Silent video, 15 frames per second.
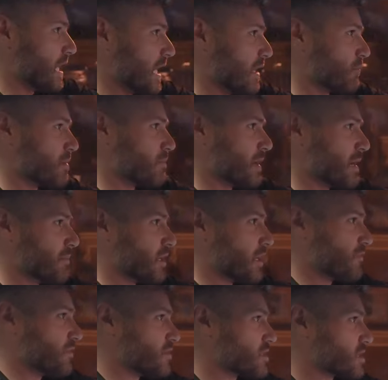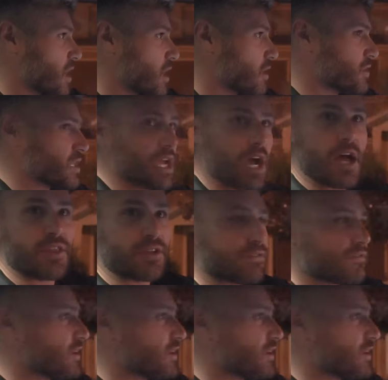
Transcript: And remember, if you saw the other